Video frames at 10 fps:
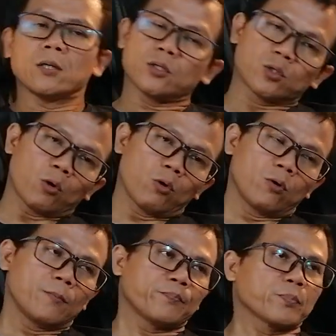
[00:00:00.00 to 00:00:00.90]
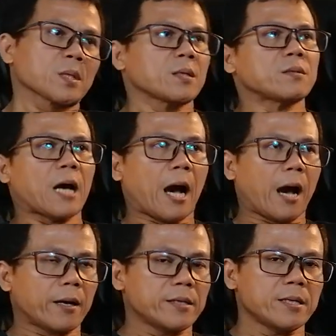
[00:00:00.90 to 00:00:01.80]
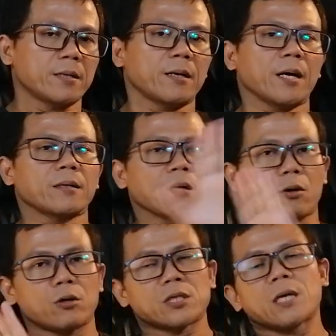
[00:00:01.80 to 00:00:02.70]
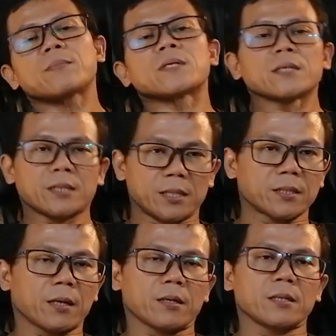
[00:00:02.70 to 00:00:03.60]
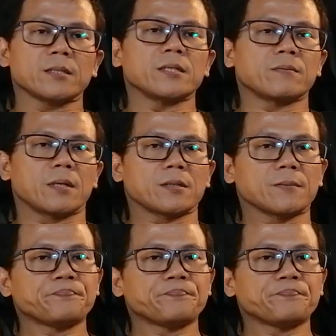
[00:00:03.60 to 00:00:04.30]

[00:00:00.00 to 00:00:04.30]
So the idea and the concept is really different.